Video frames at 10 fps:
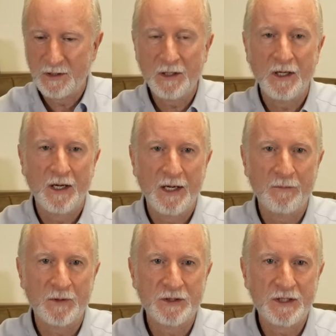
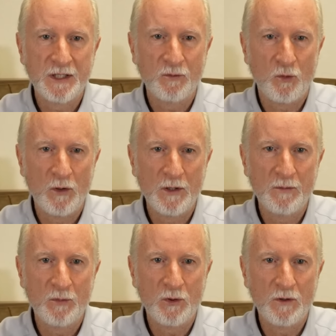Let's get one
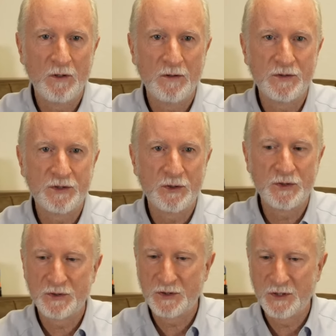more
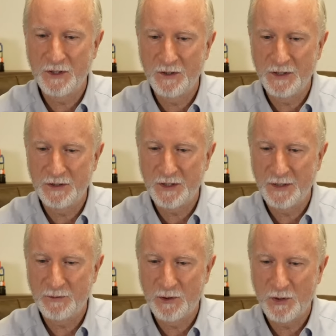Social Security
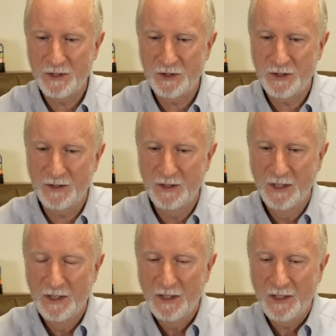type question.
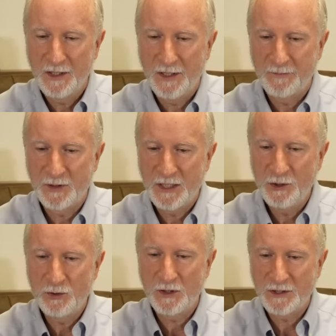Can
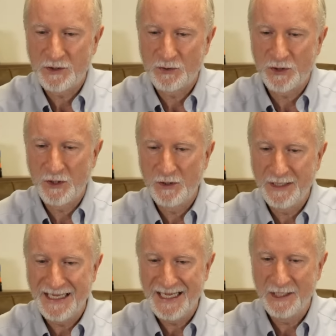you collect Social
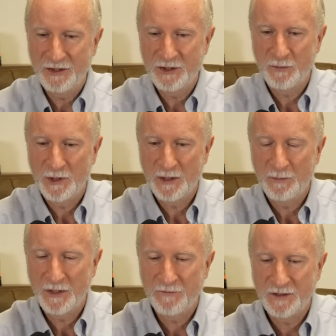Security and disability
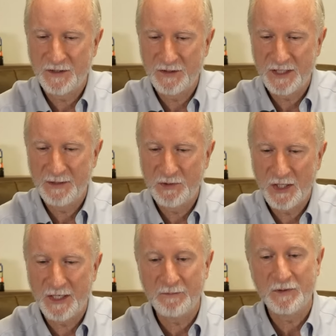benefits at the same
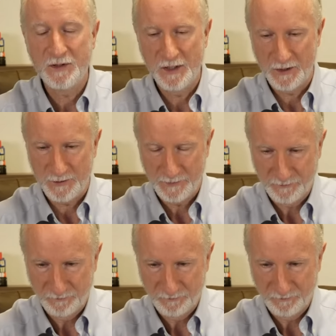time? No.